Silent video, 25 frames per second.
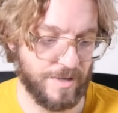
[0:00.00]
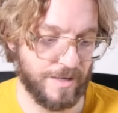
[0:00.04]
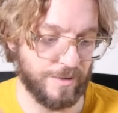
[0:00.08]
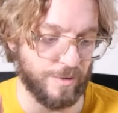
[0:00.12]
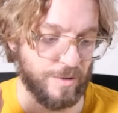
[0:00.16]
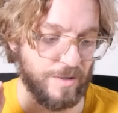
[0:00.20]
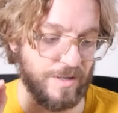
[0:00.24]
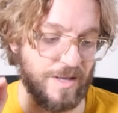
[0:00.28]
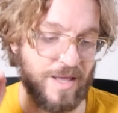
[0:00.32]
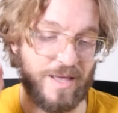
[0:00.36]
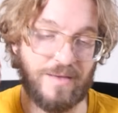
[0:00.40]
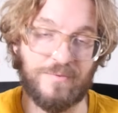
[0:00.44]
I'm
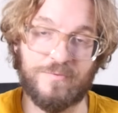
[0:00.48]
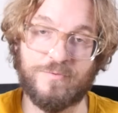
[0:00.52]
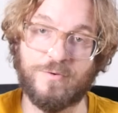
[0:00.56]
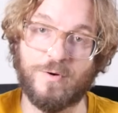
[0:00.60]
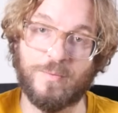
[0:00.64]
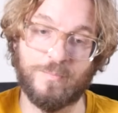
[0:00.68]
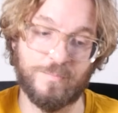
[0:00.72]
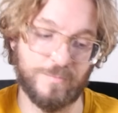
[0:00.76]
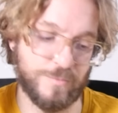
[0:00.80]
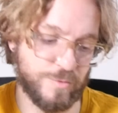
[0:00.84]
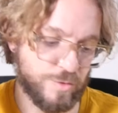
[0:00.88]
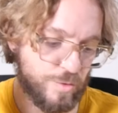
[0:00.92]
gonna have
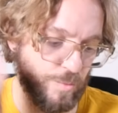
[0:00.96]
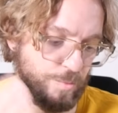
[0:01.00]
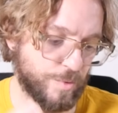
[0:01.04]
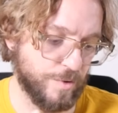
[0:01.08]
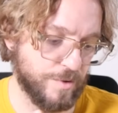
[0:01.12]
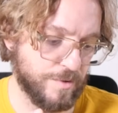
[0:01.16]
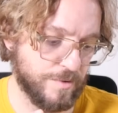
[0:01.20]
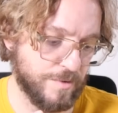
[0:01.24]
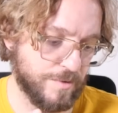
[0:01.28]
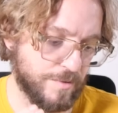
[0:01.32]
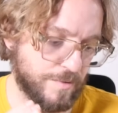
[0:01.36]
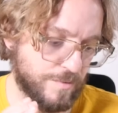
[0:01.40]
from
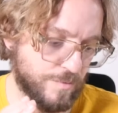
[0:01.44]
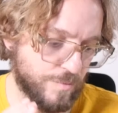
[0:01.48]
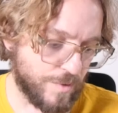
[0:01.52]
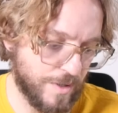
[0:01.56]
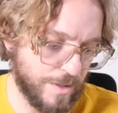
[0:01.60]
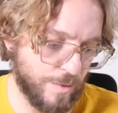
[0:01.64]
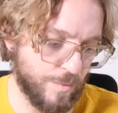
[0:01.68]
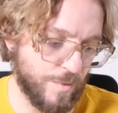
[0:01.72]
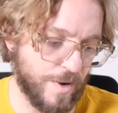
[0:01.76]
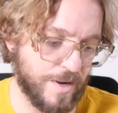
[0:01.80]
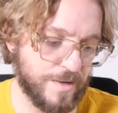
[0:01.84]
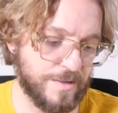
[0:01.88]

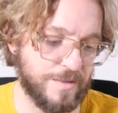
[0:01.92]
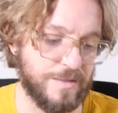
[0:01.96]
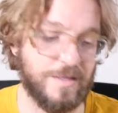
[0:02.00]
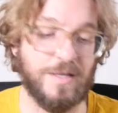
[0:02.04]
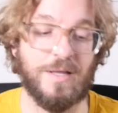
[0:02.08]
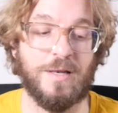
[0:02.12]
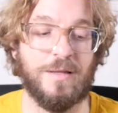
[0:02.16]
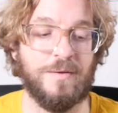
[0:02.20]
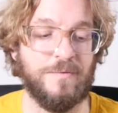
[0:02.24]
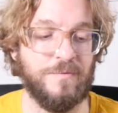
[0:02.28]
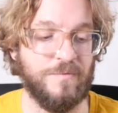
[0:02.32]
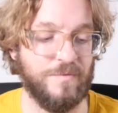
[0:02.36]
2.21
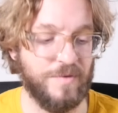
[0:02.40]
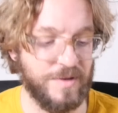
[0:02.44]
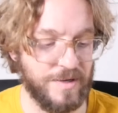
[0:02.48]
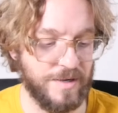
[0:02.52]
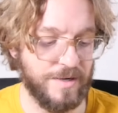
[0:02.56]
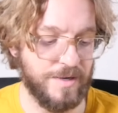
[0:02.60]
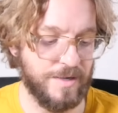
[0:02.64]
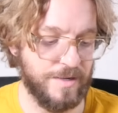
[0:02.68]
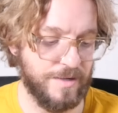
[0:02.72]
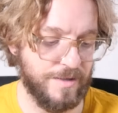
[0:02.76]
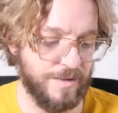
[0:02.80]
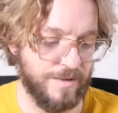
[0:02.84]
till
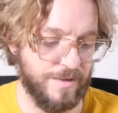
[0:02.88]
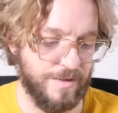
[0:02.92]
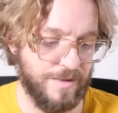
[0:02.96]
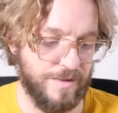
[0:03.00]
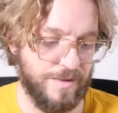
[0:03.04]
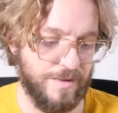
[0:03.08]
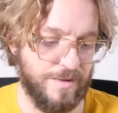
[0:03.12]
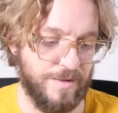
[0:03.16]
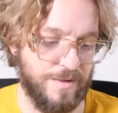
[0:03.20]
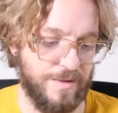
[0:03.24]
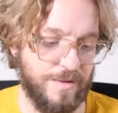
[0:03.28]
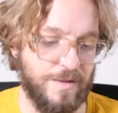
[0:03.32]
infinity
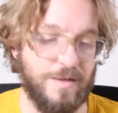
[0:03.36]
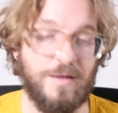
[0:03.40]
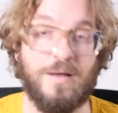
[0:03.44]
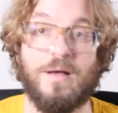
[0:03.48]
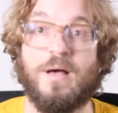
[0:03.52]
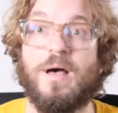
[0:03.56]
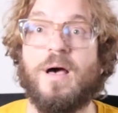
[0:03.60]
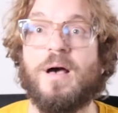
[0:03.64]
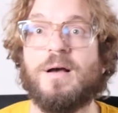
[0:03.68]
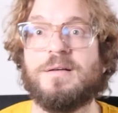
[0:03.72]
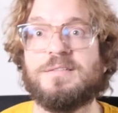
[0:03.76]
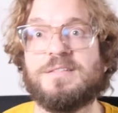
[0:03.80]

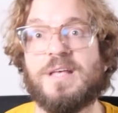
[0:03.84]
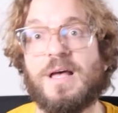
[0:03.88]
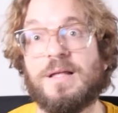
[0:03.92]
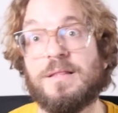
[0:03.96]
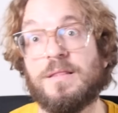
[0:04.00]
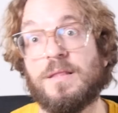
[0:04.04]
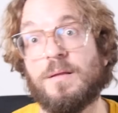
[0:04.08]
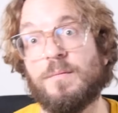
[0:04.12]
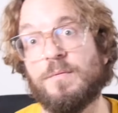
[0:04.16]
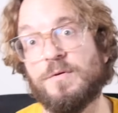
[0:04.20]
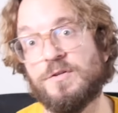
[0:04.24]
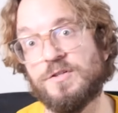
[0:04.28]

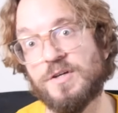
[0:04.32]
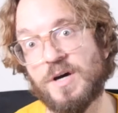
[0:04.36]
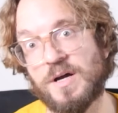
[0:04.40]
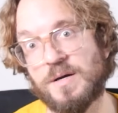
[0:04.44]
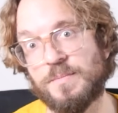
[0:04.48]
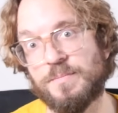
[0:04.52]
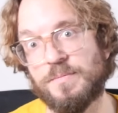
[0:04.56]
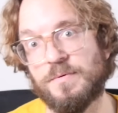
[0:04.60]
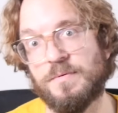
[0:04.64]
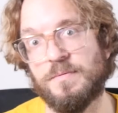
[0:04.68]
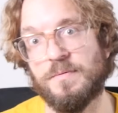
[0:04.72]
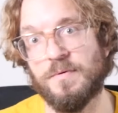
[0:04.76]
acceptably sharp.